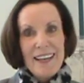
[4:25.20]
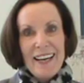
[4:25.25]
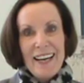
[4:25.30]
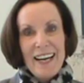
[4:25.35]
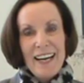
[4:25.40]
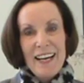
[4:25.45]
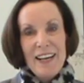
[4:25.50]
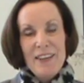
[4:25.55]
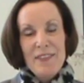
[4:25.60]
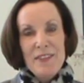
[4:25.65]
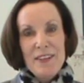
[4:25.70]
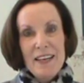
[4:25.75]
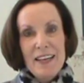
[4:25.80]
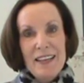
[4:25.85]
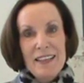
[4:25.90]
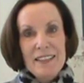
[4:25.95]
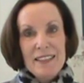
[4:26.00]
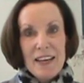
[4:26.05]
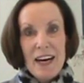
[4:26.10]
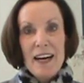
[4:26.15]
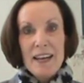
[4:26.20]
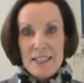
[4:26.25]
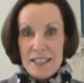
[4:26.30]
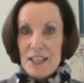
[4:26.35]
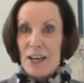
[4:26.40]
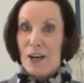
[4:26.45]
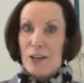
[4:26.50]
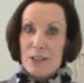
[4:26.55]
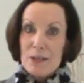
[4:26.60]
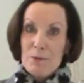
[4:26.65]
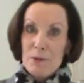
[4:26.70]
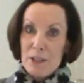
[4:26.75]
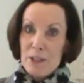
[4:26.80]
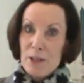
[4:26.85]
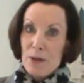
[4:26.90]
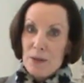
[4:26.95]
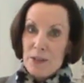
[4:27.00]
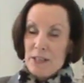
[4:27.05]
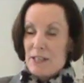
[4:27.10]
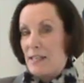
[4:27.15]
and then God tells him to
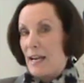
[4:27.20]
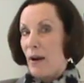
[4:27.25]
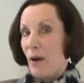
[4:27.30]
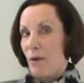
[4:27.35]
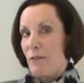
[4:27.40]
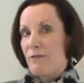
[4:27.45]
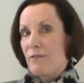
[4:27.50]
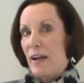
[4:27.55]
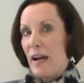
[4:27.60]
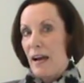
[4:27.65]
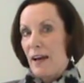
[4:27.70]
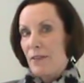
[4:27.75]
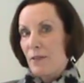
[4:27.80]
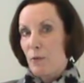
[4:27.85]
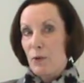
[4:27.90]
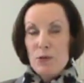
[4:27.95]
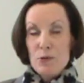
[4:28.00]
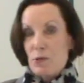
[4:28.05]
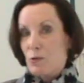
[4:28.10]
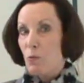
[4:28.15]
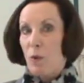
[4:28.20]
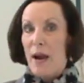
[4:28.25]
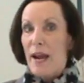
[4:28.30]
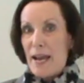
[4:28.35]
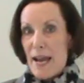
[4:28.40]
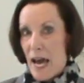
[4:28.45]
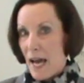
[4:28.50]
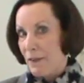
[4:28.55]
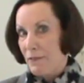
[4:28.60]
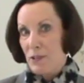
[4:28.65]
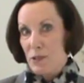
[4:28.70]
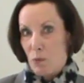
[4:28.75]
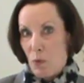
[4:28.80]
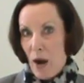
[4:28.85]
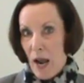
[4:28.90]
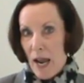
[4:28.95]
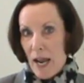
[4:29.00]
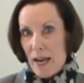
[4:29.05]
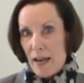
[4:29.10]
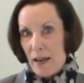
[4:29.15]
go to Zarephath, which was way out of his
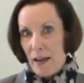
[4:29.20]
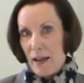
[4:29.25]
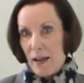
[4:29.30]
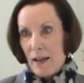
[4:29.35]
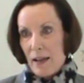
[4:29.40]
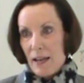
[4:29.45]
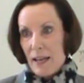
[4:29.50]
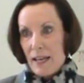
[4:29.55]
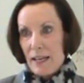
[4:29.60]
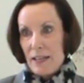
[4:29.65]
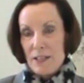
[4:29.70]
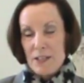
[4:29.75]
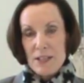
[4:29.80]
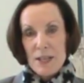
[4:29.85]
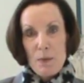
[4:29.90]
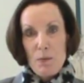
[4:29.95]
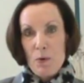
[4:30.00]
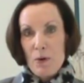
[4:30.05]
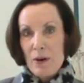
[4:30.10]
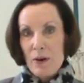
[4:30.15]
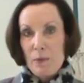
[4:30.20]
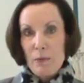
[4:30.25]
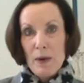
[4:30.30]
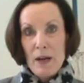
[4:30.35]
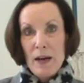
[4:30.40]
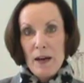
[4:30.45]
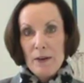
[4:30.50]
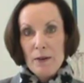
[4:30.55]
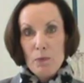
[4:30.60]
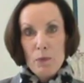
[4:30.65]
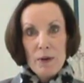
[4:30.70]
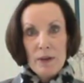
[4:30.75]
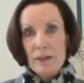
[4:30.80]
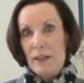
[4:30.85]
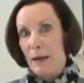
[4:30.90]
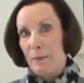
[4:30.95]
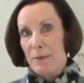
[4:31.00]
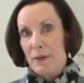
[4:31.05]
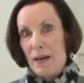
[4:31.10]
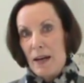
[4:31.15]
way, is somewhere around where
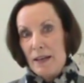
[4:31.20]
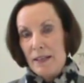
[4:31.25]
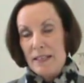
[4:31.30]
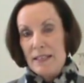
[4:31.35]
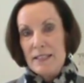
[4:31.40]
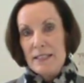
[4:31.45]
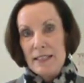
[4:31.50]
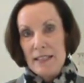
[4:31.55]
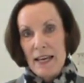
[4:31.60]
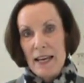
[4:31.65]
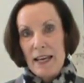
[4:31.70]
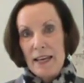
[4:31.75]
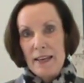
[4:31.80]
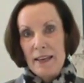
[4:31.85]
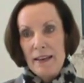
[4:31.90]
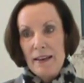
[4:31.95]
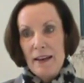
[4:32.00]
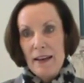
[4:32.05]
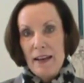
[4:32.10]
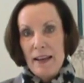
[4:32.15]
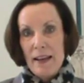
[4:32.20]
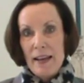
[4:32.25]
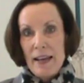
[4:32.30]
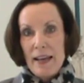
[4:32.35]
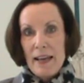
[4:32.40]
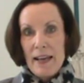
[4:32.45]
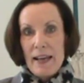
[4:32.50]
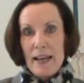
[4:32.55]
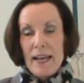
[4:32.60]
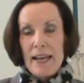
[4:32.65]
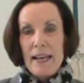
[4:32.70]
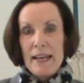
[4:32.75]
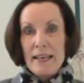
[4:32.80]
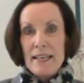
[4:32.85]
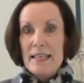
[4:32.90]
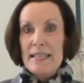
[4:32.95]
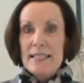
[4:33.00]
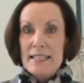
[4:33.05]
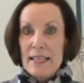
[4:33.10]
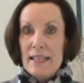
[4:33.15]
Lebanon is today. And
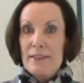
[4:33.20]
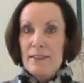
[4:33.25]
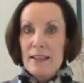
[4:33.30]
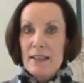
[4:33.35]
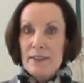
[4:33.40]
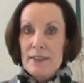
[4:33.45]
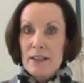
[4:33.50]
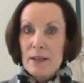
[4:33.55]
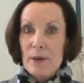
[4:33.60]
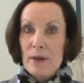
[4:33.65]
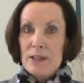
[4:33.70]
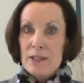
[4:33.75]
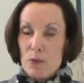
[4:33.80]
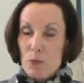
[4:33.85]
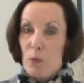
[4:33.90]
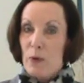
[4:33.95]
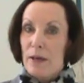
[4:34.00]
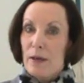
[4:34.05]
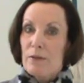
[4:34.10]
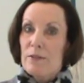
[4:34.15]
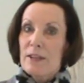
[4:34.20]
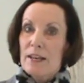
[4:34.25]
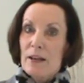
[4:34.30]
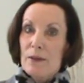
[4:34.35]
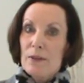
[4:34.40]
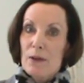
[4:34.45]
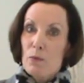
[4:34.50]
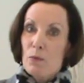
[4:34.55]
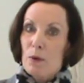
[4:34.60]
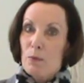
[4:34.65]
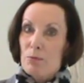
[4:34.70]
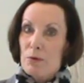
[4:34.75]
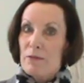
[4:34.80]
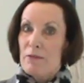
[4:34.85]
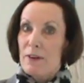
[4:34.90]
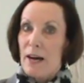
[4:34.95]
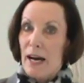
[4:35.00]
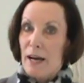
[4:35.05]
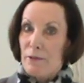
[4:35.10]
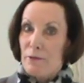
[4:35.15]
he said that there is a widow there that will
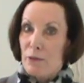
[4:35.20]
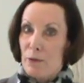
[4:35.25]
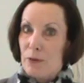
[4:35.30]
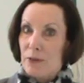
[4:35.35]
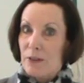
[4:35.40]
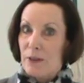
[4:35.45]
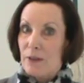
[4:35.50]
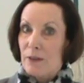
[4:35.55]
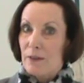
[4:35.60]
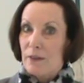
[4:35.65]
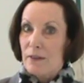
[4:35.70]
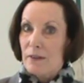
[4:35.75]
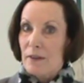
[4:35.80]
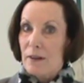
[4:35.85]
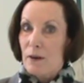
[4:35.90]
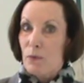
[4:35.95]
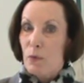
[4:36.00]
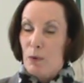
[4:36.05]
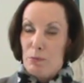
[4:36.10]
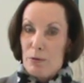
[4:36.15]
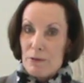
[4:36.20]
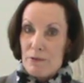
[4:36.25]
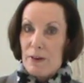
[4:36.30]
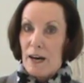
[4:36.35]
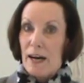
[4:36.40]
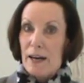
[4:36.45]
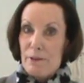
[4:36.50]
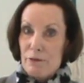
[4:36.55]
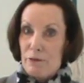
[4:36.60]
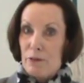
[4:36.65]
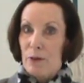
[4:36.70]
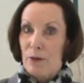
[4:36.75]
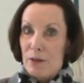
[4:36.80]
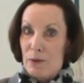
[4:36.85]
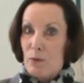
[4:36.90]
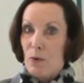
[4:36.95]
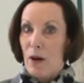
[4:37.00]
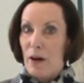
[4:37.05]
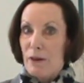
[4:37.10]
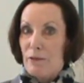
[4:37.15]
provide for you, will provide food
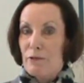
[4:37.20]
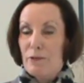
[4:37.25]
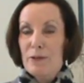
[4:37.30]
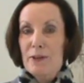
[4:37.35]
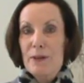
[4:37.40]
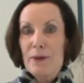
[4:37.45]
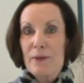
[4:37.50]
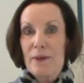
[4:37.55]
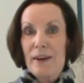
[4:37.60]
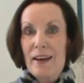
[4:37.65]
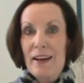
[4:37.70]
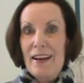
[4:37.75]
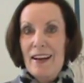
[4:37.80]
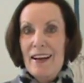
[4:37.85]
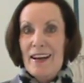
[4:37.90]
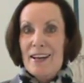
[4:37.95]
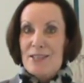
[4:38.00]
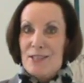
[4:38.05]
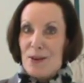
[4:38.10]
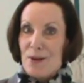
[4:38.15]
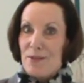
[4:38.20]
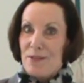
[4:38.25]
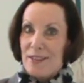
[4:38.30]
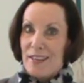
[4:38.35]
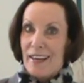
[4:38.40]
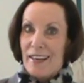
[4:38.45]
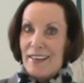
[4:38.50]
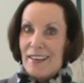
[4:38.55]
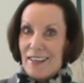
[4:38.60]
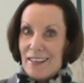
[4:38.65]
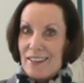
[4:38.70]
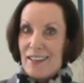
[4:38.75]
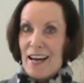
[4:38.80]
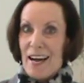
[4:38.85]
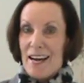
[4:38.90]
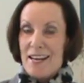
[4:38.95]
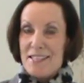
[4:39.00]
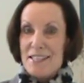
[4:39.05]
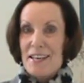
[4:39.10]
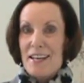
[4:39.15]
and water for you. So then
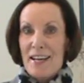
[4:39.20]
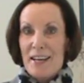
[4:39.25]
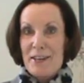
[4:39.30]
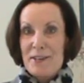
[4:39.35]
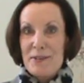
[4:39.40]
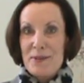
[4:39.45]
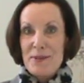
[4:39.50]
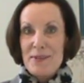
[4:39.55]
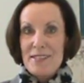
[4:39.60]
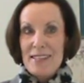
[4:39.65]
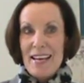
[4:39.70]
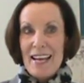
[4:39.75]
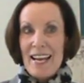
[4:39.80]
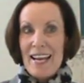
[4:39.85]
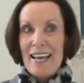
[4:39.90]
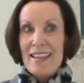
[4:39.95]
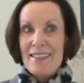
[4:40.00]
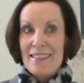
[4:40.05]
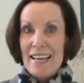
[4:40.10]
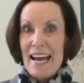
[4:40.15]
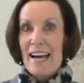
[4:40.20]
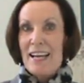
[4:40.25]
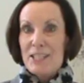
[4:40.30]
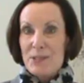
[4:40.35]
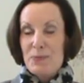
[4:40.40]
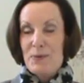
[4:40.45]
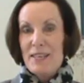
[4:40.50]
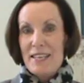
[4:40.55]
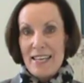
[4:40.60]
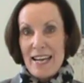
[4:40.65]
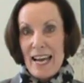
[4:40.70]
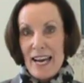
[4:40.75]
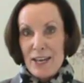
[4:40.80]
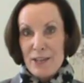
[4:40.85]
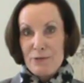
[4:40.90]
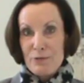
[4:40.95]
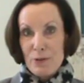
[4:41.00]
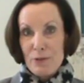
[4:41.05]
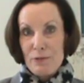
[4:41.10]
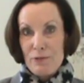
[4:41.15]
Elijah enters, and that's when he
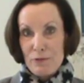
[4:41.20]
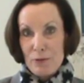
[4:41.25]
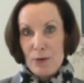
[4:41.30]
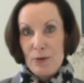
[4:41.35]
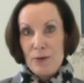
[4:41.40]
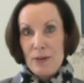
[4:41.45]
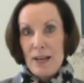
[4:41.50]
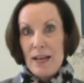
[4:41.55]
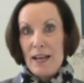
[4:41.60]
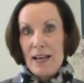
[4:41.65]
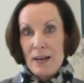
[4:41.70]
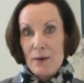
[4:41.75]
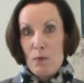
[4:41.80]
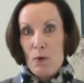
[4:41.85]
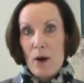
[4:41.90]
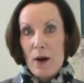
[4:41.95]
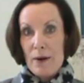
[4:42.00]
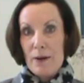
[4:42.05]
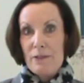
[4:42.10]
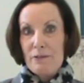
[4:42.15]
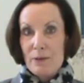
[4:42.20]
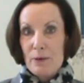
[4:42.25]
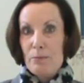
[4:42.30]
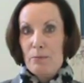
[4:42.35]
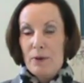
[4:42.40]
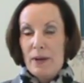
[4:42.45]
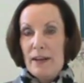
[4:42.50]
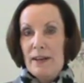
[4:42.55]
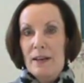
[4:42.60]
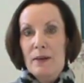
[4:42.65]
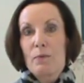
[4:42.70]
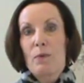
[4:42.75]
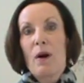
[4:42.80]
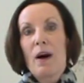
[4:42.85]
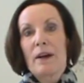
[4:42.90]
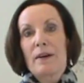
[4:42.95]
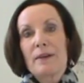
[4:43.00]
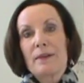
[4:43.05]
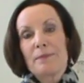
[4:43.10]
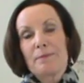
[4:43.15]
asks for food and water, for bread and
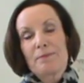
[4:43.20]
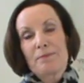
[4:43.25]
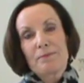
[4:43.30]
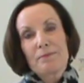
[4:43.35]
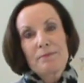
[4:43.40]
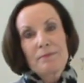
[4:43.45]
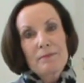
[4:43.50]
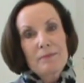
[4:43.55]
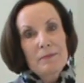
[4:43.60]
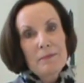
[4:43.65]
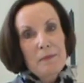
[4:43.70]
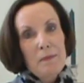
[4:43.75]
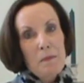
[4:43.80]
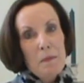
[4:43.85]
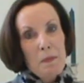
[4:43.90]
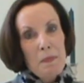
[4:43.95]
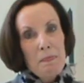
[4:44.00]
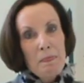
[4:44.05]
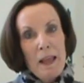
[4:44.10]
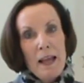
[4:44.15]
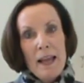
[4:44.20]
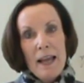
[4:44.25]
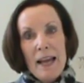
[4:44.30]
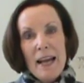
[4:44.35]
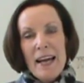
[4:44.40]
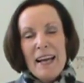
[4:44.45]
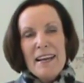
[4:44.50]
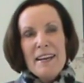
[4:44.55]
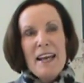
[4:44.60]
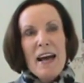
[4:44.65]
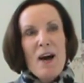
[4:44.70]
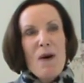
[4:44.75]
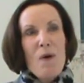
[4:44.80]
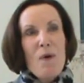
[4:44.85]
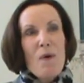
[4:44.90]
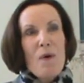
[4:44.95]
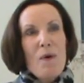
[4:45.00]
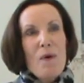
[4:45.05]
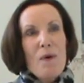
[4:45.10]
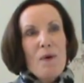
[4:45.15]
water.
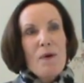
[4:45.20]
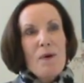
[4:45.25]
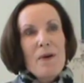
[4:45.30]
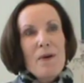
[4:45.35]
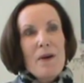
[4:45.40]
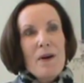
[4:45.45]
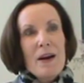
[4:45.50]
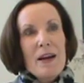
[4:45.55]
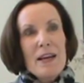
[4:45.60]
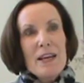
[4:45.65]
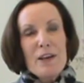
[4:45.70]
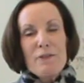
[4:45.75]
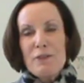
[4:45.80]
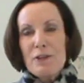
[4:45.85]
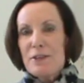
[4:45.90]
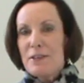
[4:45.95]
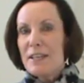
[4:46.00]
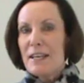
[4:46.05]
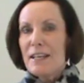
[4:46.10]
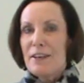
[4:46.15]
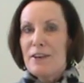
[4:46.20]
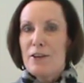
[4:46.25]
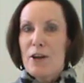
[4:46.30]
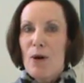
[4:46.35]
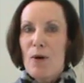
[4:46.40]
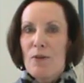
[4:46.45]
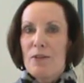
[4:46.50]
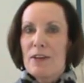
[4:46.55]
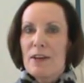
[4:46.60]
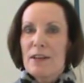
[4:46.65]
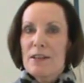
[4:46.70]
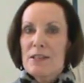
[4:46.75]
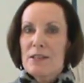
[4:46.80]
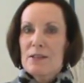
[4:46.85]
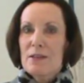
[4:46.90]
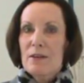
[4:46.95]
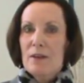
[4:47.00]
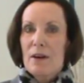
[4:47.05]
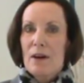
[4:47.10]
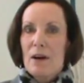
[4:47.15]
Now, if you didn't know
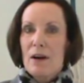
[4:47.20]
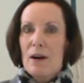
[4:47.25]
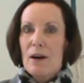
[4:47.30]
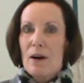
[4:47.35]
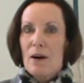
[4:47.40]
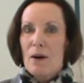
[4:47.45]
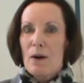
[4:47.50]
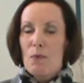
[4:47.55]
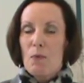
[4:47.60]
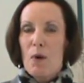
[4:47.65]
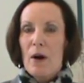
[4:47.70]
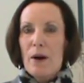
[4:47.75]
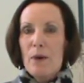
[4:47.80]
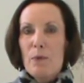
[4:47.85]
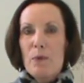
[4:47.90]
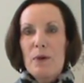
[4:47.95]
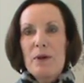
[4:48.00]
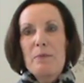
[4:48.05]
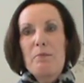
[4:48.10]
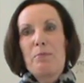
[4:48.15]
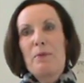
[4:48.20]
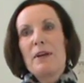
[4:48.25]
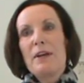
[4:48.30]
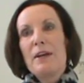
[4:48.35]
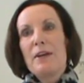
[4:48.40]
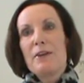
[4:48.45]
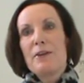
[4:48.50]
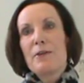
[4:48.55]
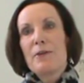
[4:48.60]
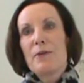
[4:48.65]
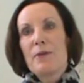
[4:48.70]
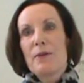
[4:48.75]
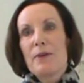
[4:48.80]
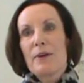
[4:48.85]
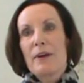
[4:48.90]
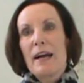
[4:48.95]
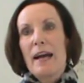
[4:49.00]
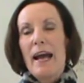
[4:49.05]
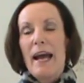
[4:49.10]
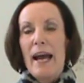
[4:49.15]
this, what would be
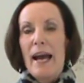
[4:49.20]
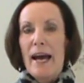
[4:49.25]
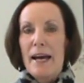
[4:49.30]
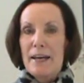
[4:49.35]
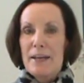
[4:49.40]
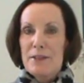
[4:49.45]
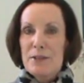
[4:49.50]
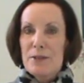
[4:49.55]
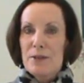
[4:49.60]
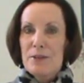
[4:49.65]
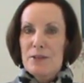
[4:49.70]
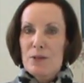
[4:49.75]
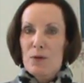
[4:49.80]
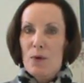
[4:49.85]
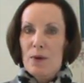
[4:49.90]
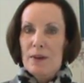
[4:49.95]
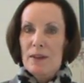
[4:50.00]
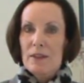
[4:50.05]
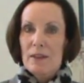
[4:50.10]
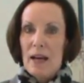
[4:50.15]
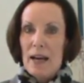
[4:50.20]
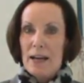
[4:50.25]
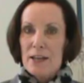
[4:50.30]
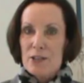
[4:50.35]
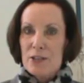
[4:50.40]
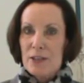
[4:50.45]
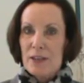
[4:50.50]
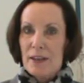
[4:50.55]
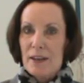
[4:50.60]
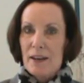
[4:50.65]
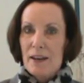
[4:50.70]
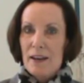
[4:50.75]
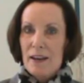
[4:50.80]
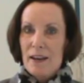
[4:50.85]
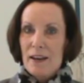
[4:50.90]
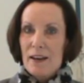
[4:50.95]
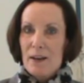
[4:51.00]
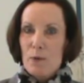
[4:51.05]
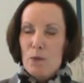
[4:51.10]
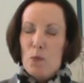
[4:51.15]
your attitude toward Elijah?
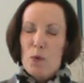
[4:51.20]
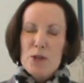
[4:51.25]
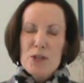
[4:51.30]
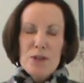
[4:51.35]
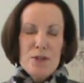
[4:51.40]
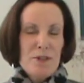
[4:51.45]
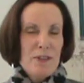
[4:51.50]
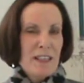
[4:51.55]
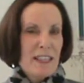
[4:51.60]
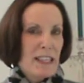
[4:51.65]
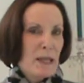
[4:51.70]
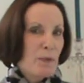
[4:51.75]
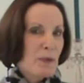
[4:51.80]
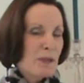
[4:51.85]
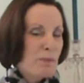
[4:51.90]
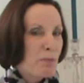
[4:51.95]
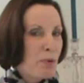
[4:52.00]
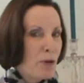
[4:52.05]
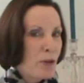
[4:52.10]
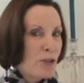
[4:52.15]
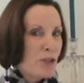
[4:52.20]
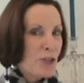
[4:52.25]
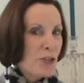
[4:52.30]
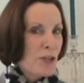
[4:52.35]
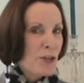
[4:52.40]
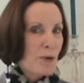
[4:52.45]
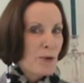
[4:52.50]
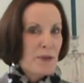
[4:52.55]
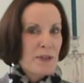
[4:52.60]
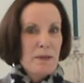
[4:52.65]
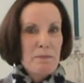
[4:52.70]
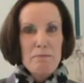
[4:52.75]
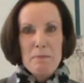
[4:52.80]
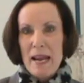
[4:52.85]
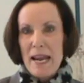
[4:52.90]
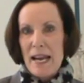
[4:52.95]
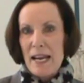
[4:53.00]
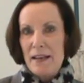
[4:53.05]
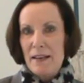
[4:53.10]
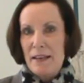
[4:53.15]
Would you think he was pushy or
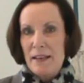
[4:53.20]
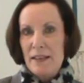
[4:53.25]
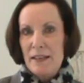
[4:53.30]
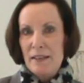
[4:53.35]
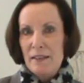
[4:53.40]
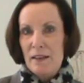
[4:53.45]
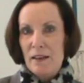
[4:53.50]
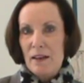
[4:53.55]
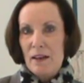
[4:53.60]
demanding